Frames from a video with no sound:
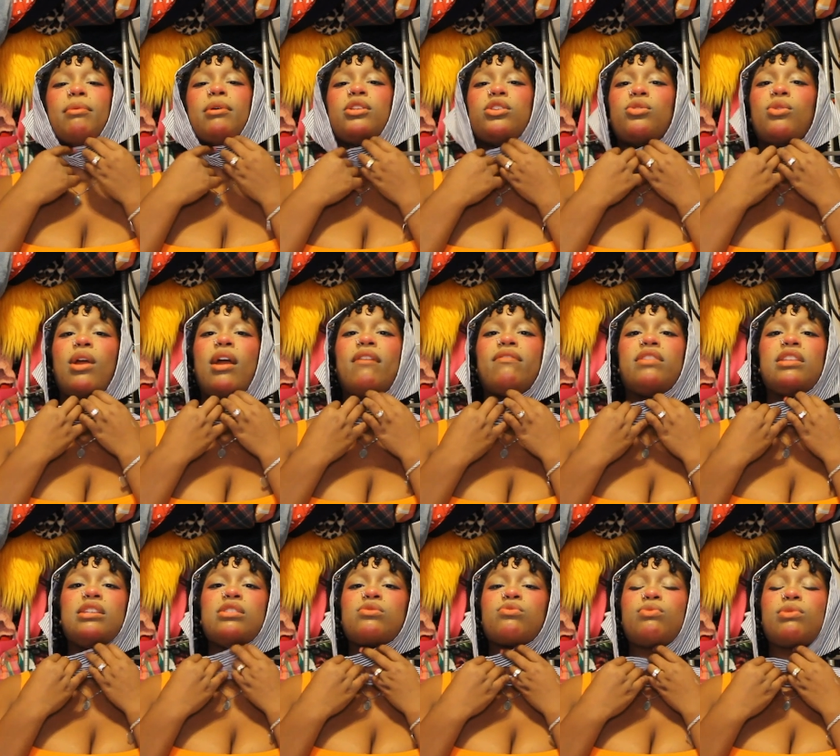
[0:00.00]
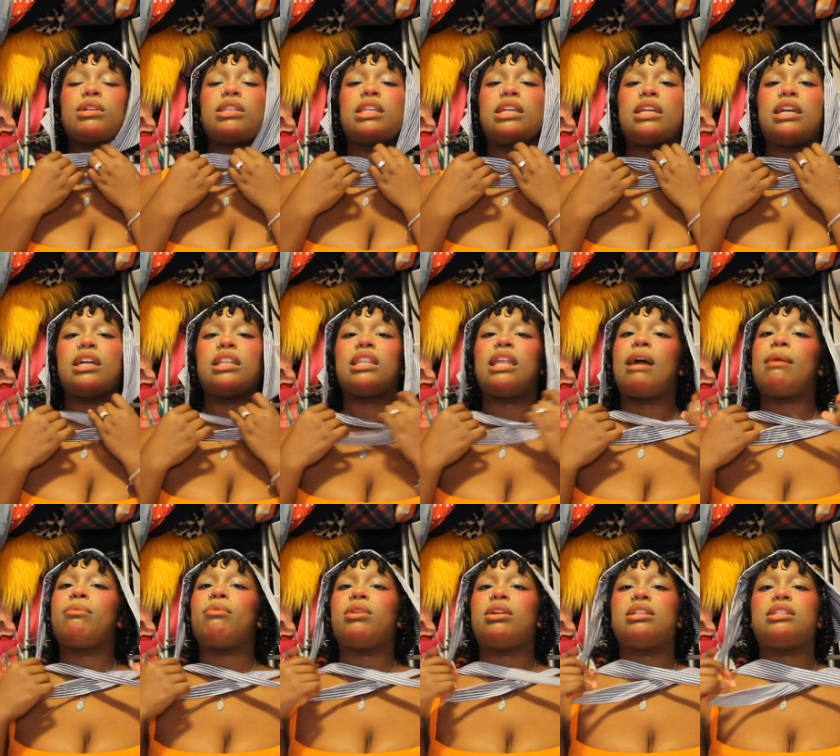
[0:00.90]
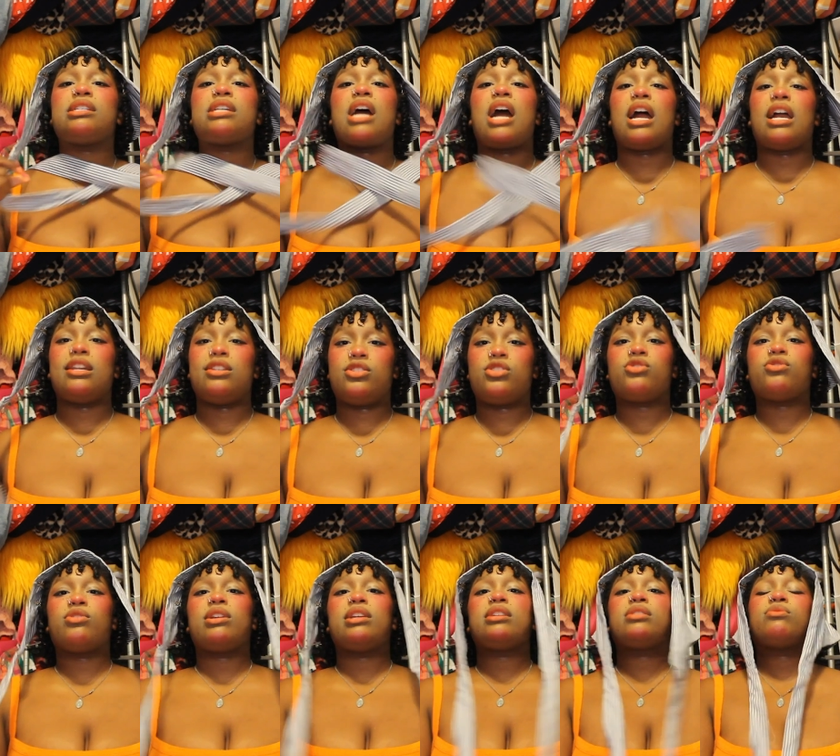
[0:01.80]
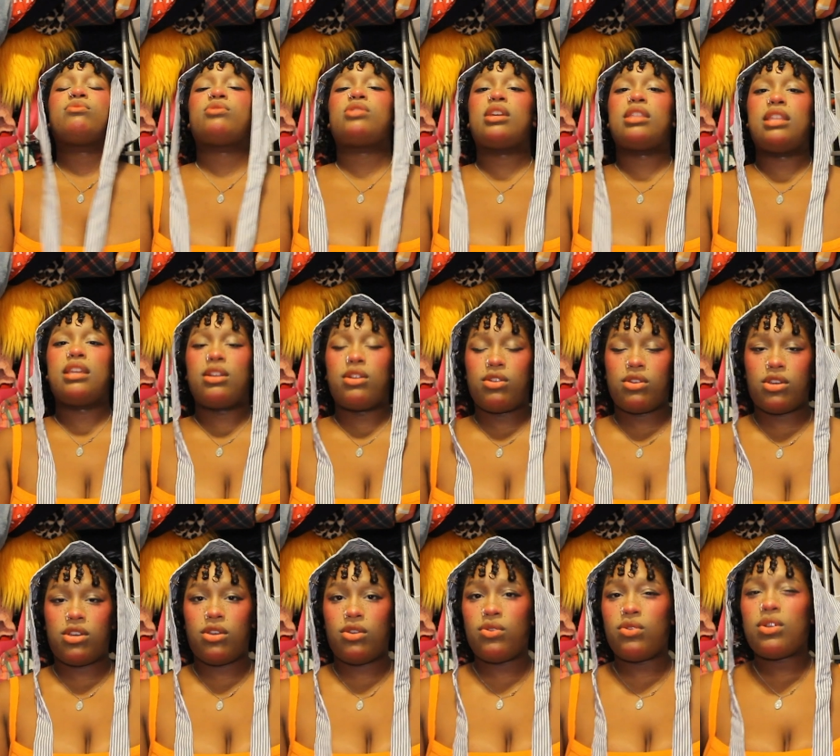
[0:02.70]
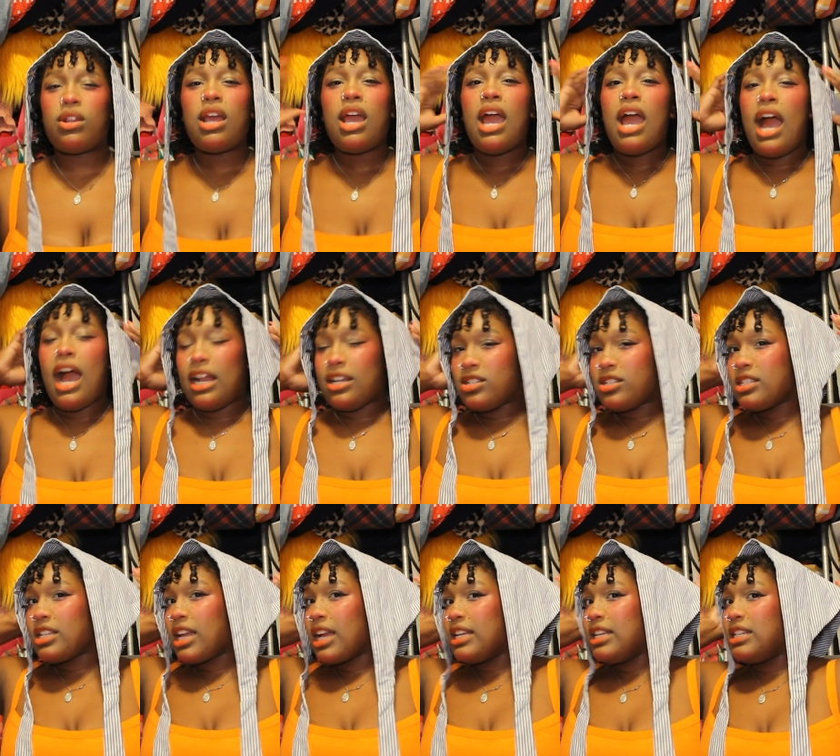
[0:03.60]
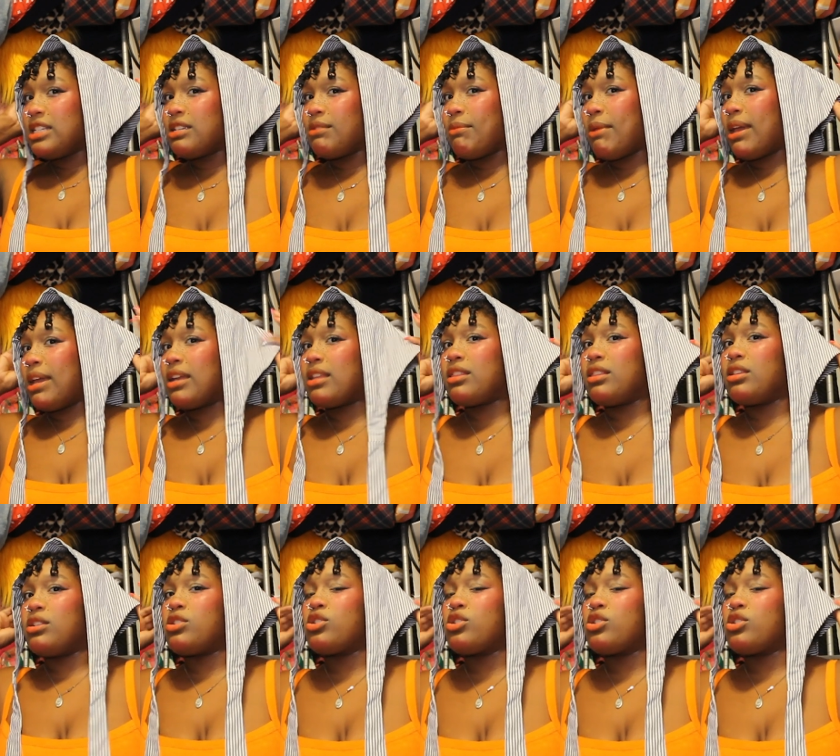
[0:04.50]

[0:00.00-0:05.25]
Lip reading: but you have these really elaborate tie strings, which I think are cute. I just think I need to make the